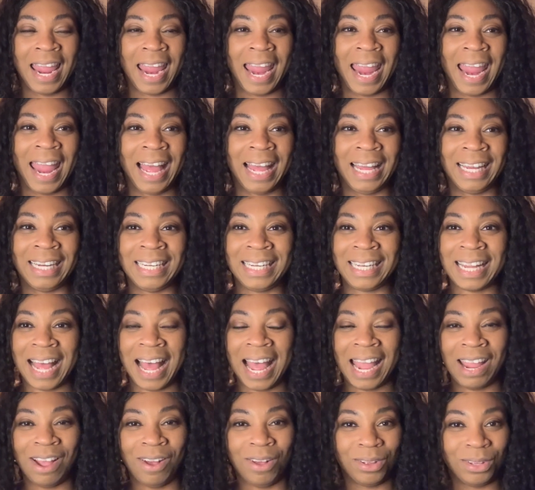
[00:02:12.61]
And
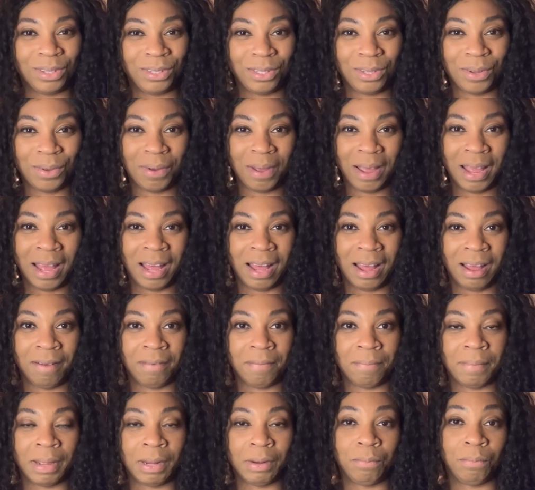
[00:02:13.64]
I also have
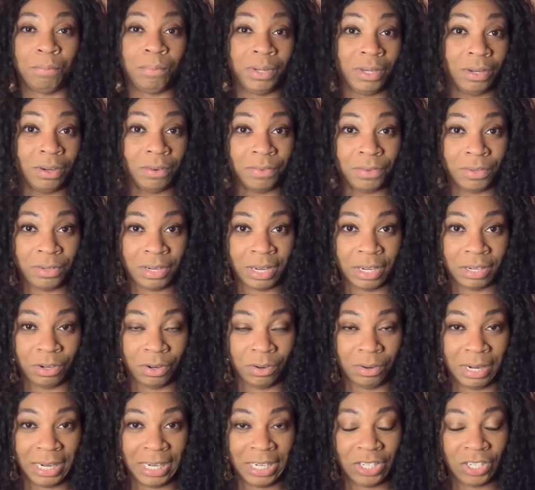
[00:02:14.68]
my beautiful
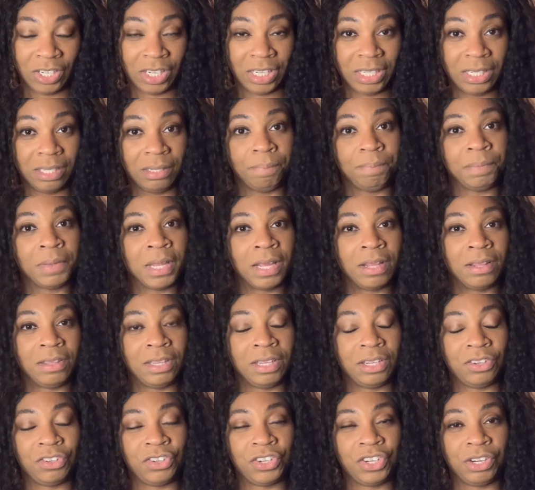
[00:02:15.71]
decorations.
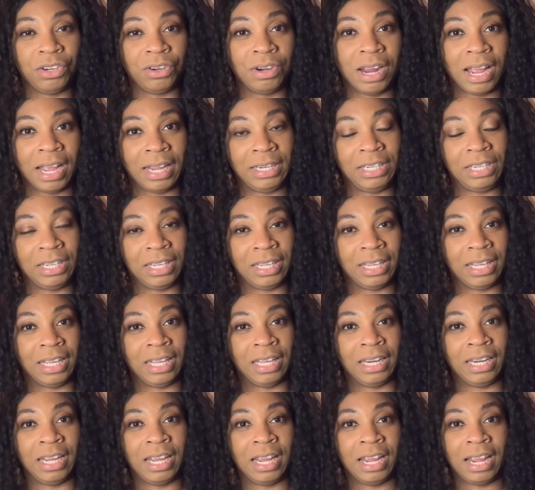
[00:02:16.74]
This year I
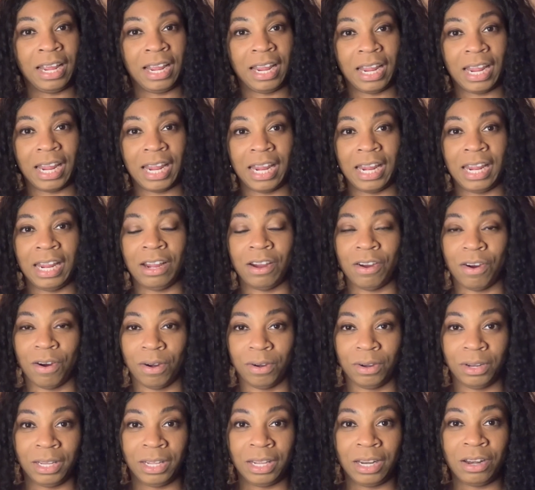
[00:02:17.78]
did a
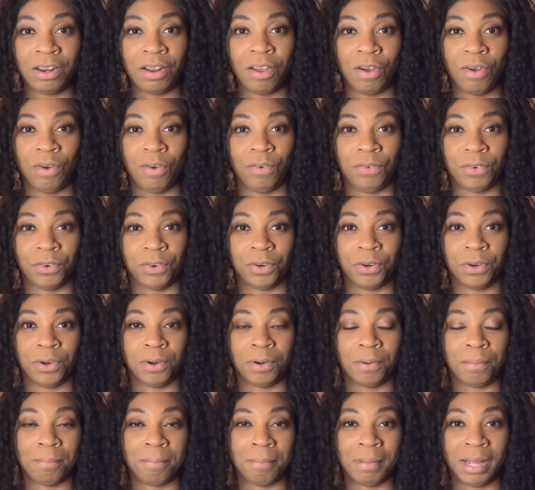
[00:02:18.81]
garland over
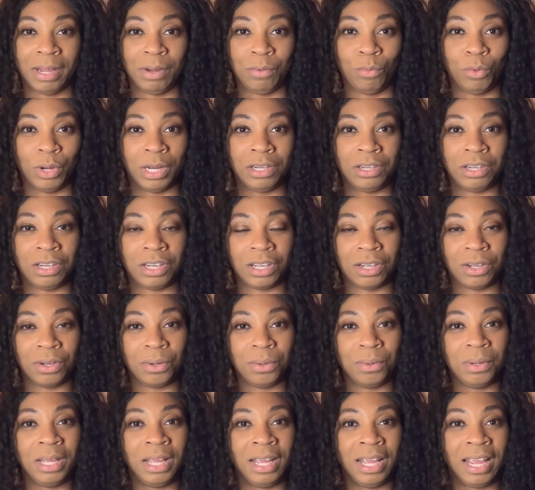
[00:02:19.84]
my
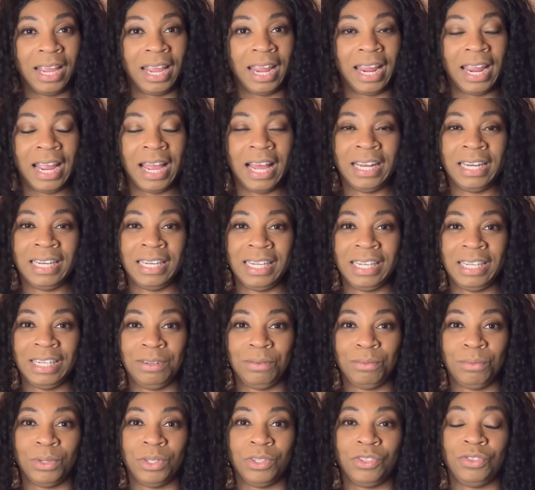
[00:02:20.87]
window, and
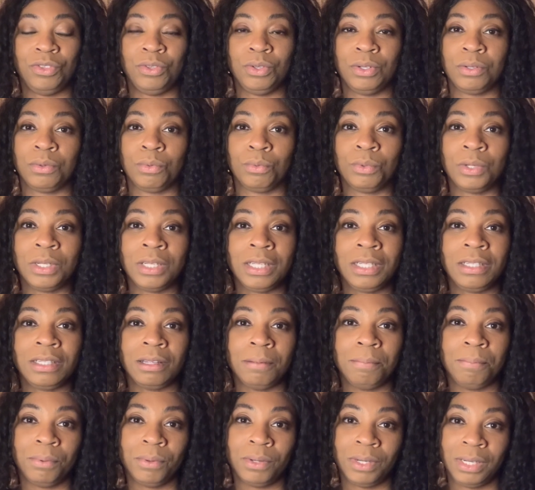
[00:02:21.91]
it was just really
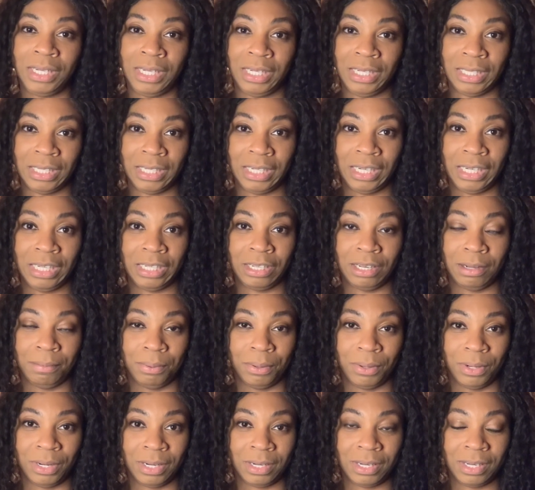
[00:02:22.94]
simple and easy to
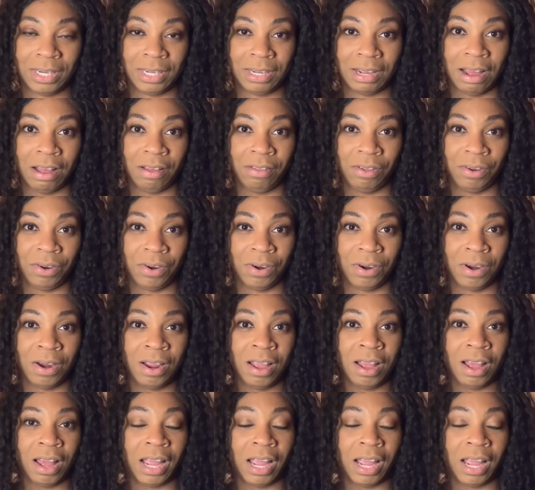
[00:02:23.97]
put it together.